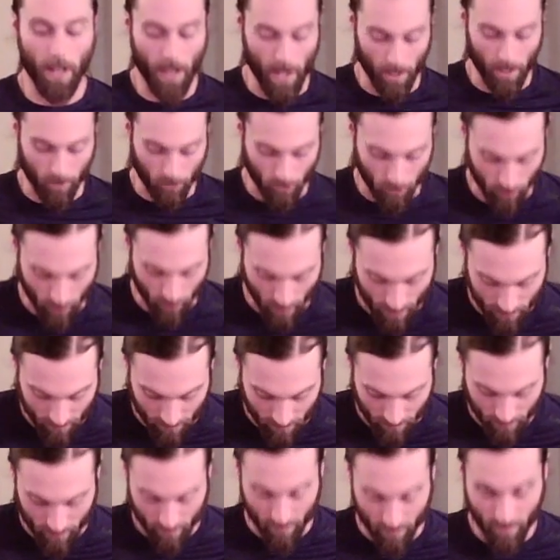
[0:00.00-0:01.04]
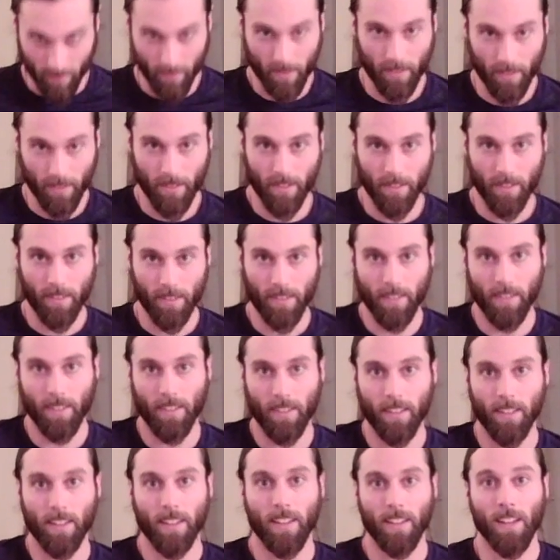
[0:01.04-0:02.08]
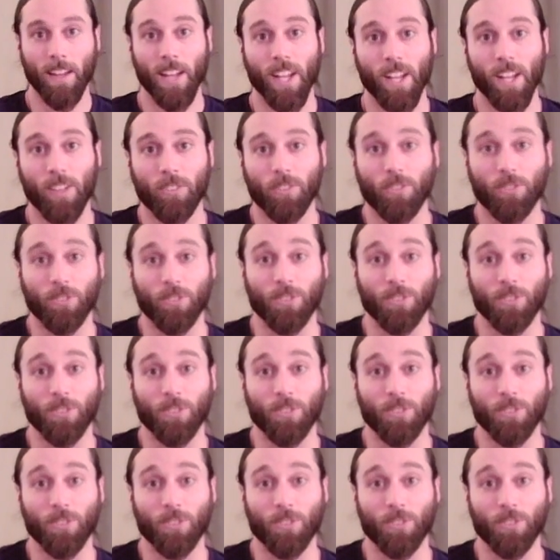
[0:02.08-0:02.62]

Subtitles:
exercises. Since